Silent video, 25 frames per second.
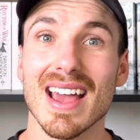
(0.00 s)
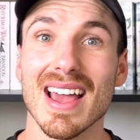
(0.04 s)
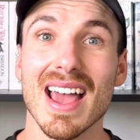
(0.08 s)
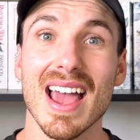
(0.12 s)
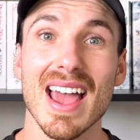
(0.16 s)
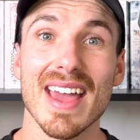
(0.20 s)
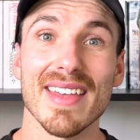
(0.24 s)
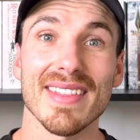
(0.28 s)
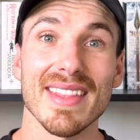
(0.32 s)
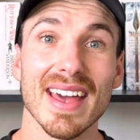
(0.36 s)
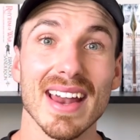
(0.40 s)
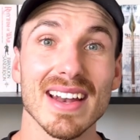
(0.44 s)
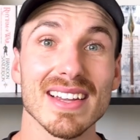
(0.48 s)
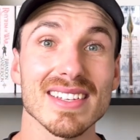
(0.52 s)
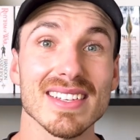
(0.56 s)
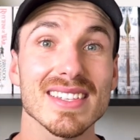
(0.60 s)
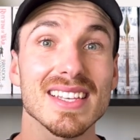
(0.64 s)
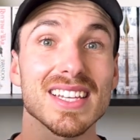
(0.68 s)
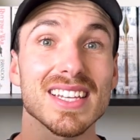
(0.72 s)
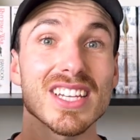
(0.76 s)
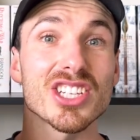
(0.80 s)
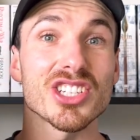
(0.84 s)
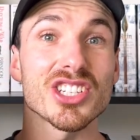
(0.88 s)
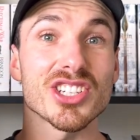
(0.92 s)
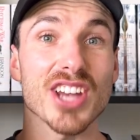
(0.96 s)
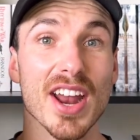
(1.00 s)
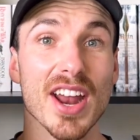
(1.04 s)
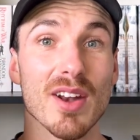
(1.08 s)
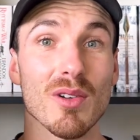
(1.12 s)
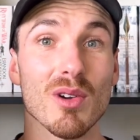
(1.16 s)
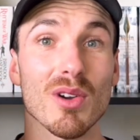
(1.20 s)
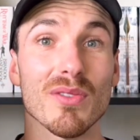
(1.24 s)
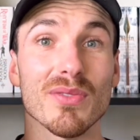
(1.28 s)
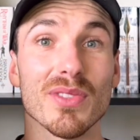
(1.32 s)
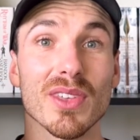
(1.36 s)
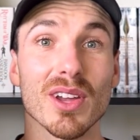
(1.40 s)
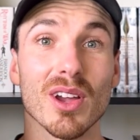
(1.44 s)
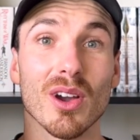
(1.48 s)
And that is The Shadow
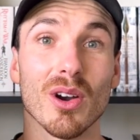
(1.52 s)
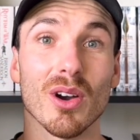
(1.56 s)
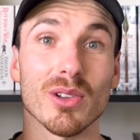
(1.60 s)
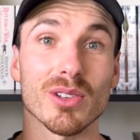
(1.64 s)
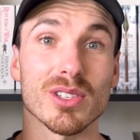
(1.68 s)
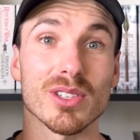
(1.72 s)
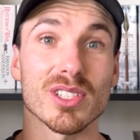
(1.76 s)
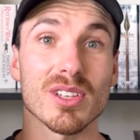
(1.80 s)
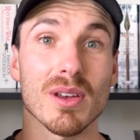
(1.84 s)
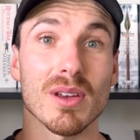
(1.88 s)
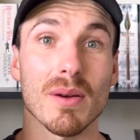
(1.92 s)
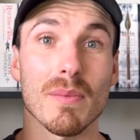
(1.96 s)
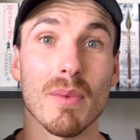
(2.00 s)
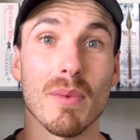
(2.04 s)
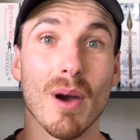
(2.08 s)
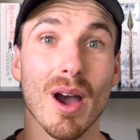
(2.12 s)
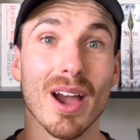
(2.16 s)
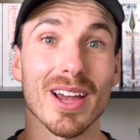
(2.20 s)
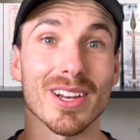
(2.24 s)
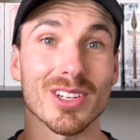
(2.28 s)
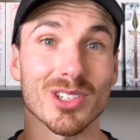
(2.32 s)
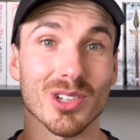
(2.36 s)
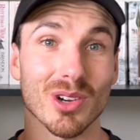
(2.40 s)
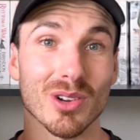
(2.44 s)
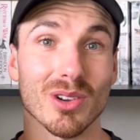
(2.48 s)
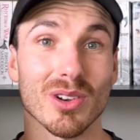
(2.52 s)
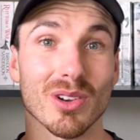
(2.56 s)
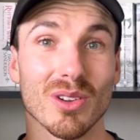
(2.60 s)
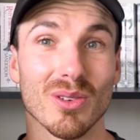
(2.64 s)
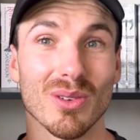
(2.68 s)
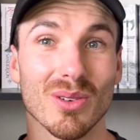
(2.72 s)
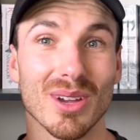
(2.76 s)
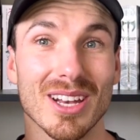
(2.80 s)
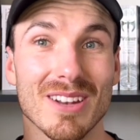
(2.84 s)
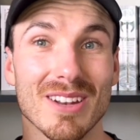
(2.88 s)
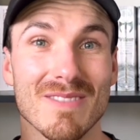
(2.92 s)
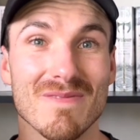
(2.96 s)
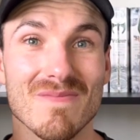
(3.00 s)
of the Gods by John
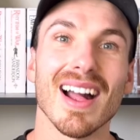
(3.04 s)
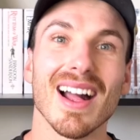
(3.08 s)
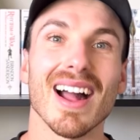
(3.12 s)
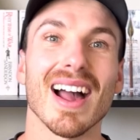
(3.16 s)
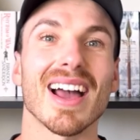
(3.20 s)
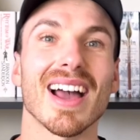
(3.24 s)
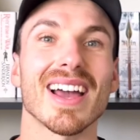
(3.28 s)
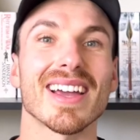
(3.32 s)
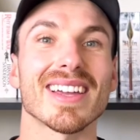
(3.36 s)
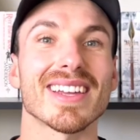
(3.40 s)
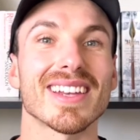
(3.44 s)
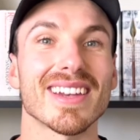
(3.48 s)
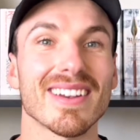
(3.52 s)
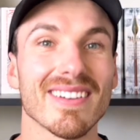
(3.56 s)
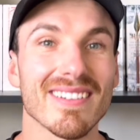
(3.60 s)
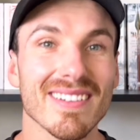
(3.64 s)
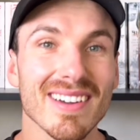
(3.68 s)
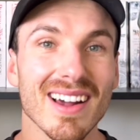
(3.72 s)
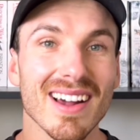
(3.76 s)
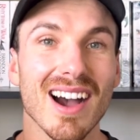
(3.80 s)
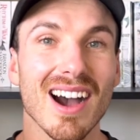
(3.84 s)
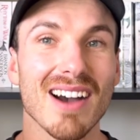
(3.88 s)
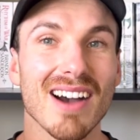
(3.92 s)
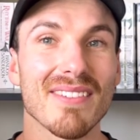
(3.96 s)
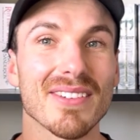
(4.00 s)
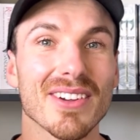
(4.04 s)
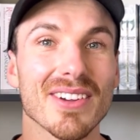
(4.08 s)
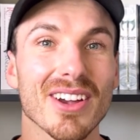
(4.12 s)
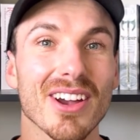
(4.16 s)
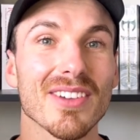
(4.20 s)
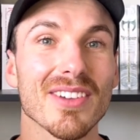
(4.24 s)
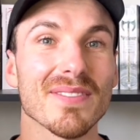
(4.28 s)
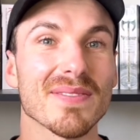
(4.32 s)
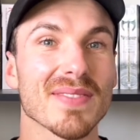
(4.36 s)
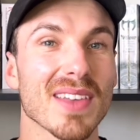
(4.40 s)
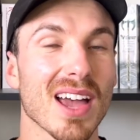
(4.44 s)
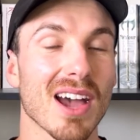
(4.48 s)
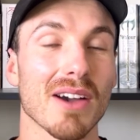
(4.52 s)
Gwynne. A year and a half ago,
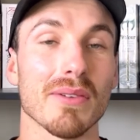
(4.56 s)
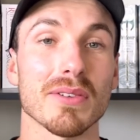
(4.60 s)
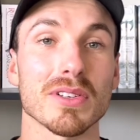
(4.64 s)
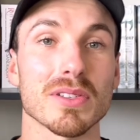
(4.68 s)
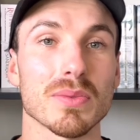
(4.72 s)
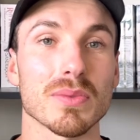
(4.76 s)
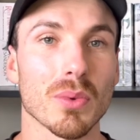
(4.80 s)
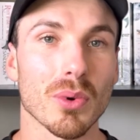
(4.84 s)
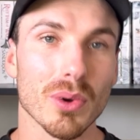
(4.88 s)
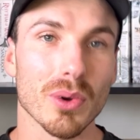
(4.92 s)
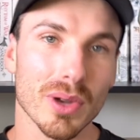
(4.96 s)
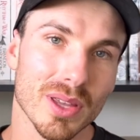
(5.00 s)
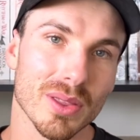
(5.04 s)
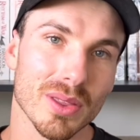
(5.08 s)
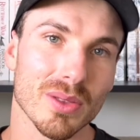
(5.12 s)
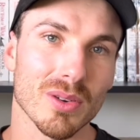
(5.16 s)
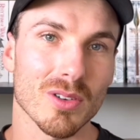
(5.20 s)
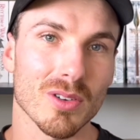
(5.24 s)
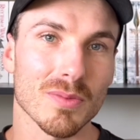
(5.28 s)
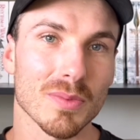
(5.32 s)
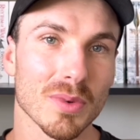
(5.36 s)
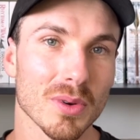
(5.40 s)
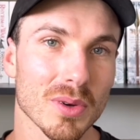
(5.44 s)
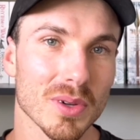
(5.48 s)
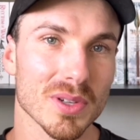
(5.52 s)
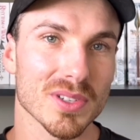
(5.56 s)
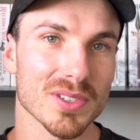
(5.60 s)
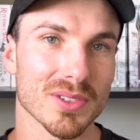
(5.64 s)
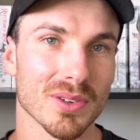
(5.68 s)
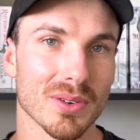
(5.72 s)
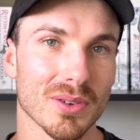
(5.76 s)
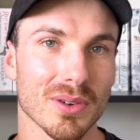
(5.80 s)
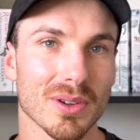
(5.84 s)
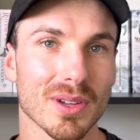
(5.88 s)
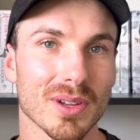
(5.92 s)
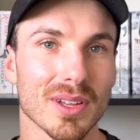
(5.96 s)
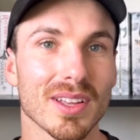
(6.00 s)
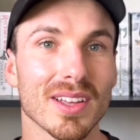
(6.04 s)
I was walking through a
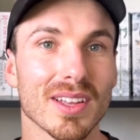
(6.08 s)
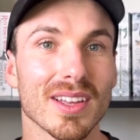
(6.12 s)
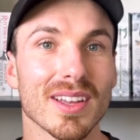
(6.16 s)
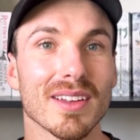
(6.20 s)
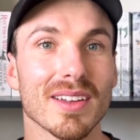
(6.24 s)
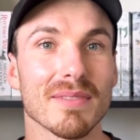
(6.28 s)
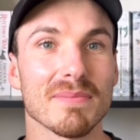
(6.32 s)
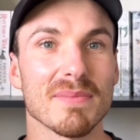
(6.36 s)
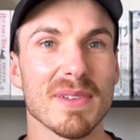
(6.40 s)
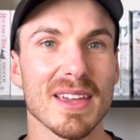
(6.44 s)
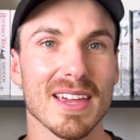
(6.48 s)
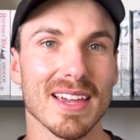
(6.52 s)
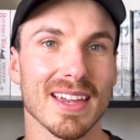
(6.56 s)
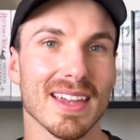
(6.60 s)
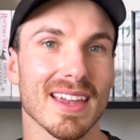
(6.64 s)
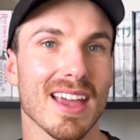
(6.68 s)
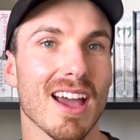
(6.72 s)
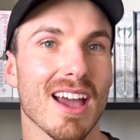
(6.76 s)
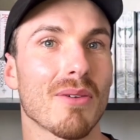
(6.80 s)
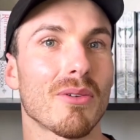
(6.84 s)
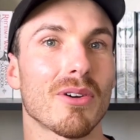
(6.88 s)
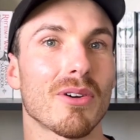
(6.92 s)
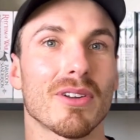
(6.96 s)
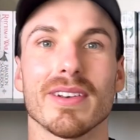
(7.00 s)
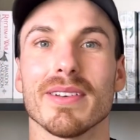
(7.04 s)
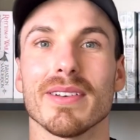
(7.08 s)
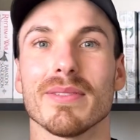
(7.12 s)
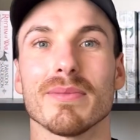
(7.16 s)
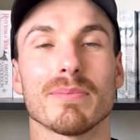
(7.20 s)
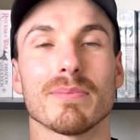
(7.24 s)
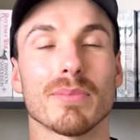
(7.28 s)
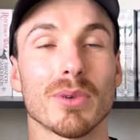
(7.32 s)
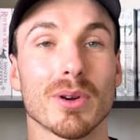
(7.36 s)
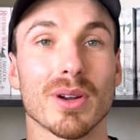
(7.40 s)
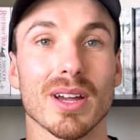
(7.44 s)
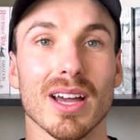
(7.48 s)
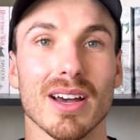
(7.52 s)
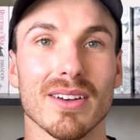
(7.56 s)
bookstore picking out what
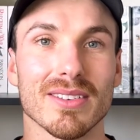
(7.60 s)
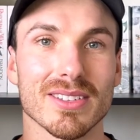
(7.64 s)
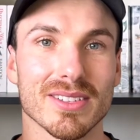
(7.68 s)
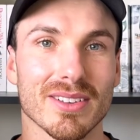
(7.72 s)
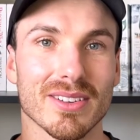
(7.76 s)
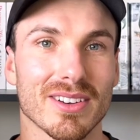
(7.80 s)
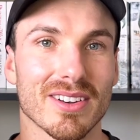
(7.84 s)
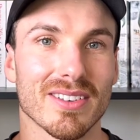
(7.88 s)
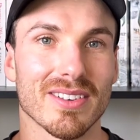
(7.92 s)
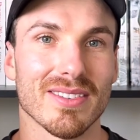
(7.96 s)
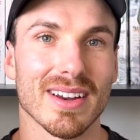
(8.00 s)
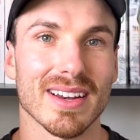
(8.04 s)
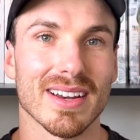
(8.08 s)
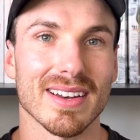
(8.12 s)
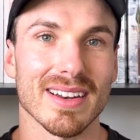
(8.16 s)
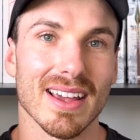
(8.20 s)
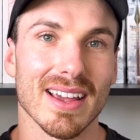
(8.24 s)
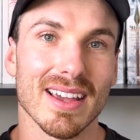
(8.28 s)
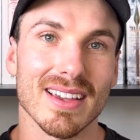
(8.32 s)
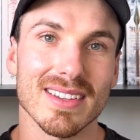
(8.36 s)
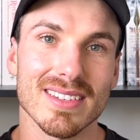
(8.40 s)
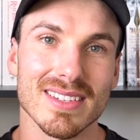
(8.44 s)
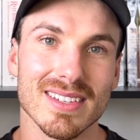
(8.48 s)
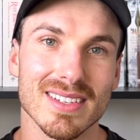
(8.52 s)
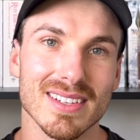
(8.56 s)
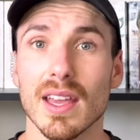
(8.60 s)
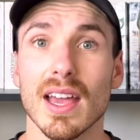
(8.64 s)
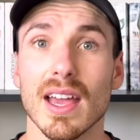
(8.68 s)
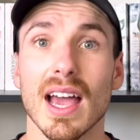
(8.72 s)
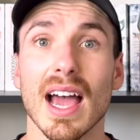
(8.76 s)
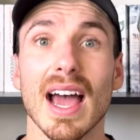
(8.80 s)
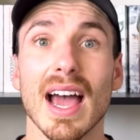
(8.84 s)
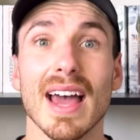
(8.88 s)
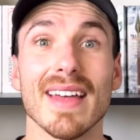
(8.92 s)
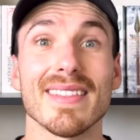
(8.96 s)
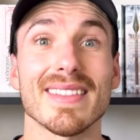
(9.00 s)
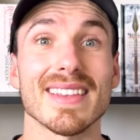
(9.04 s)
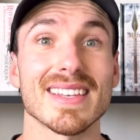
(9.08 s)
book I was going to read next.
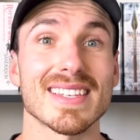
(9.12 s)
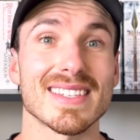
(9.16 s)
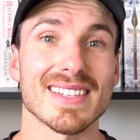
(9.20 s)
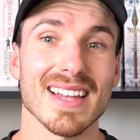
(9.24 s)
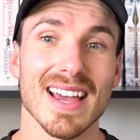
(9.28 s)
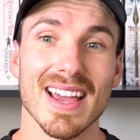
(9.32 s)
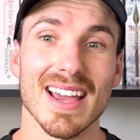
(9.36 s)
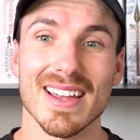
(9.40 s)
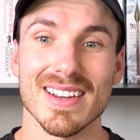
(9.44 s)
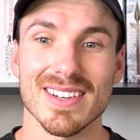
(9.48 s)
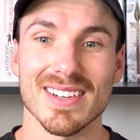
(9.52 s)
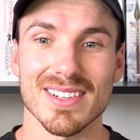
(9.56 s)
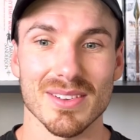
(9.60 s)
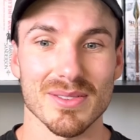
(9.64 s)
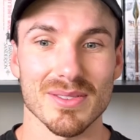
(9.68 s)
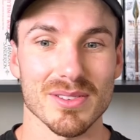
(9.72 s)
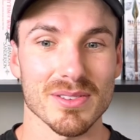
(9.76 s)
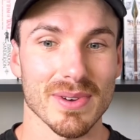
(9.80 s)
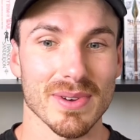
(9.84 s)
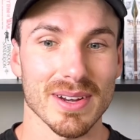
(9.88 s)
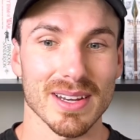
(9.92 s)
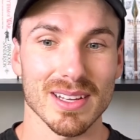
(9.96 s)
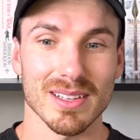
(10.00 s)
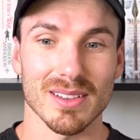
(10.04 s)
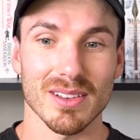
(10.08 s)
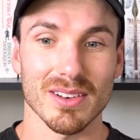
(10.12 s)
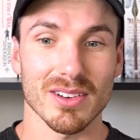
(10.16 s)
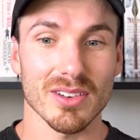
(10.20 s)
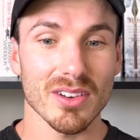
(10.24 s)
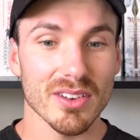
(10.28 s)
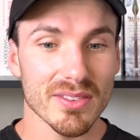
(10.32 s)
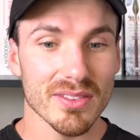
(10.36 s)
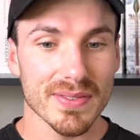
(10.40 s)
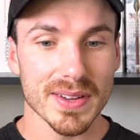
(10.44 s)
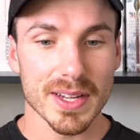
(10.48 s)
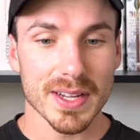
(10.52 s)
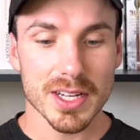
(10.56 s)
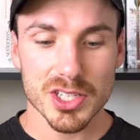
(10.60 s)
At this stage, I was reading a lot of
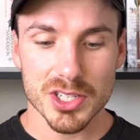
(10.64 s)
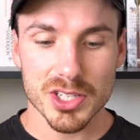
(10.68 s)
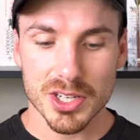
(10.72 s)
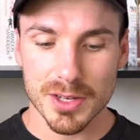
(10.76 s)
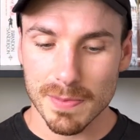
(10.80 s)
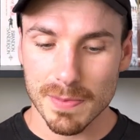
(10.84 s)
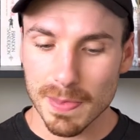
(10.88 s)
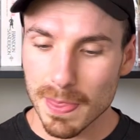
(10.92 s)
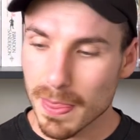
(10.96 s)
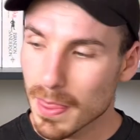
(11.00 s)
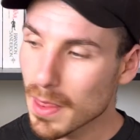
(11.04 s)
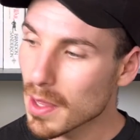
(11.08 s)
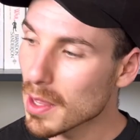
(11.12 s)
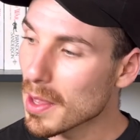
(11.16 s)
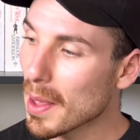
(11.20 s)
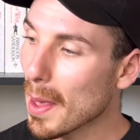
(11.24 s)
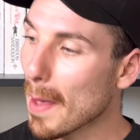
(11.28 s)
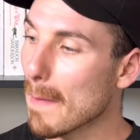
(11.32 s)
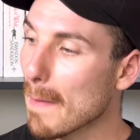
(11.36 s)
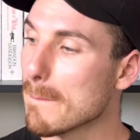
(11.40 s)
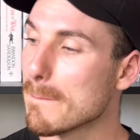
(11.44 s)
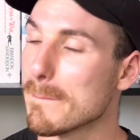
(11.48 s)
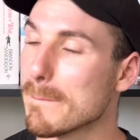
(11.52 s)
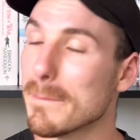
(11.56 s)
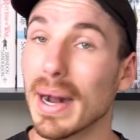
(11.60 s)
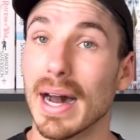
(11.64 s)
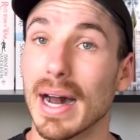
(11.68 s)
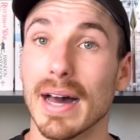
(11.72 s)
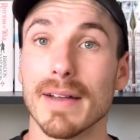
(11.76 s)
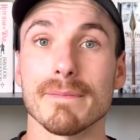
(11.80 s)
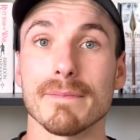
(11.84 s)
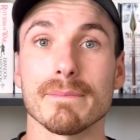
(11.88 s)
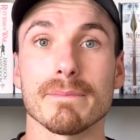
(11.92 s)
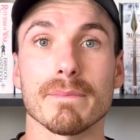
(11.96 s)
nonfiction, but